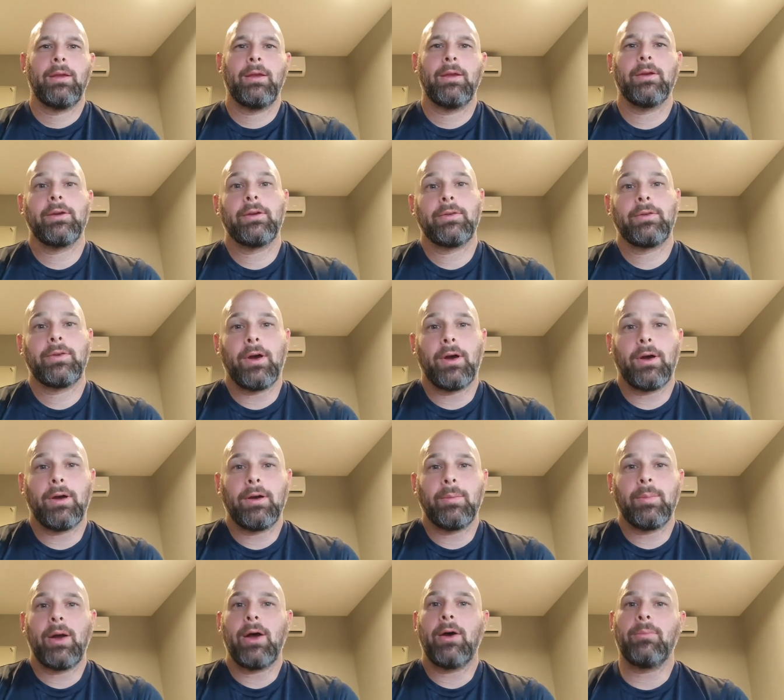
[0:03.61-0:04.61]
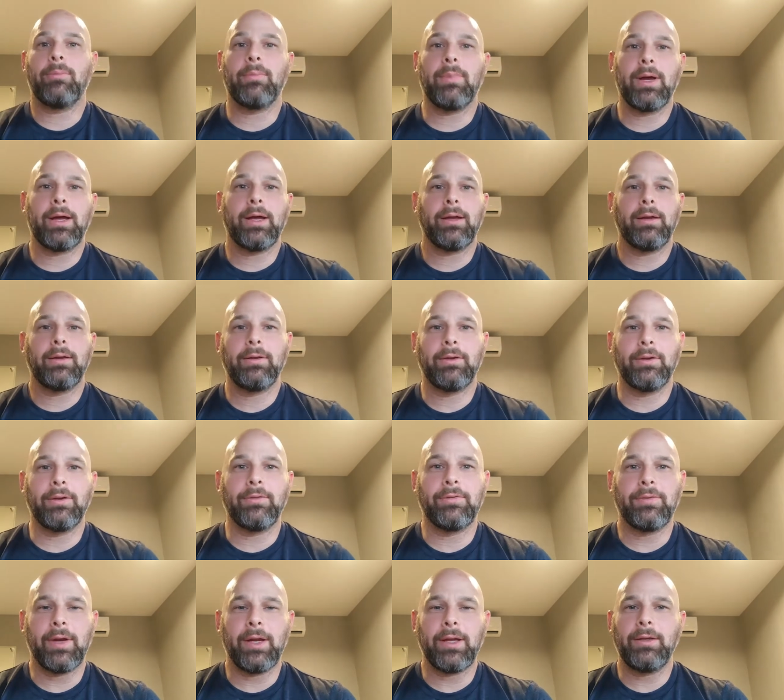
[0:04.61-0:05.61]
here to talk about my
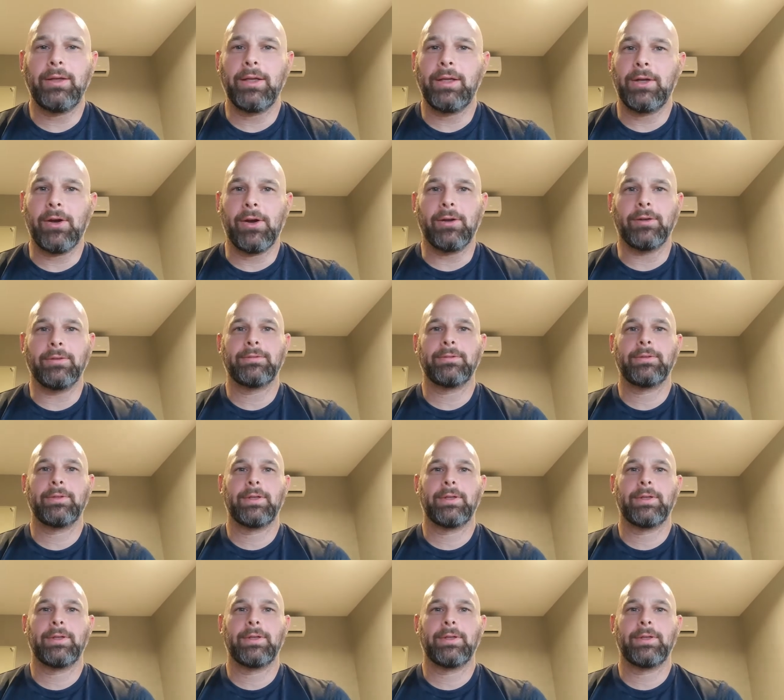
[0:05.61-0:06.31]
good friend Nikon.